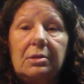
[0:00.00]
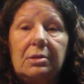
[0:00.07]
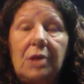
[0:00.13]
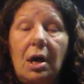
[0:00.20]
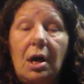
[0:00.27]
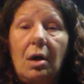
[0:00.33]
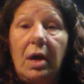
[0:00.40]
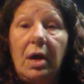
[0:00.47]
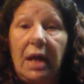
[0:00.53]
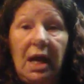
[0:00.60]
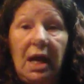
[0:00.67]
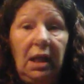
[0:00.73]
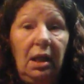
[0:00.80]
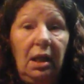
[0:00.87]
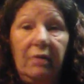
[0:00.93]
So, and
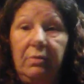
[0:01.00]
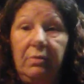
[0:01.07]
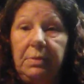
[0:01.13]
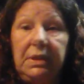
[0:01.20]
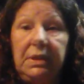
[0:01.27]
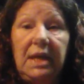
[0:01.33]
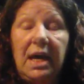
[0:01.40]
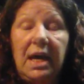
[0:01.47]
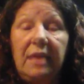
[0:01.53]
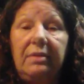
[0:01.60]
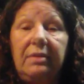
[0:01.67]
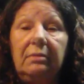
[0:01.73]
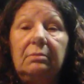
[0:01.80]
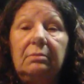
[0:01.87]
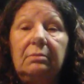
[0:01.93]
I love them to
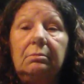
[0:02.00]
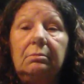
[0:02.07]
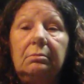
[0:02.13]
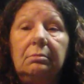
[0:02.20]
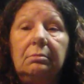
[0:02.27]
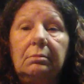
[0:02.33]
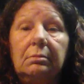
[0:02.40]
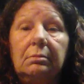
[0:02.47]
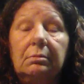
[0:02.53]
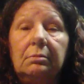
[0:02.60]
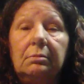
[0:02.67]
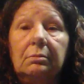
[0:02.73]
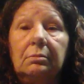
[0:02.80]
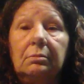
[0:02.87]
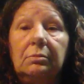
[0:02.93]
death,
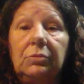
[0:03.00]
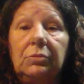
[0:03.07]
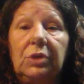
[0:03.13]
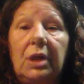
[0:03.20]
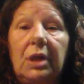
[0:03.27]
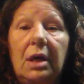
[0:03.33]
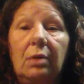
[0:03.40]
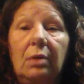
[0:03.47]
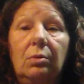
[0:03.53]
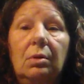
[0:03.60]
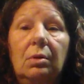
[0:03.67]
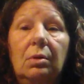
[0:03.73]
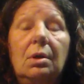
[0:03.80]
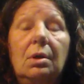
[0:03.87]
you know.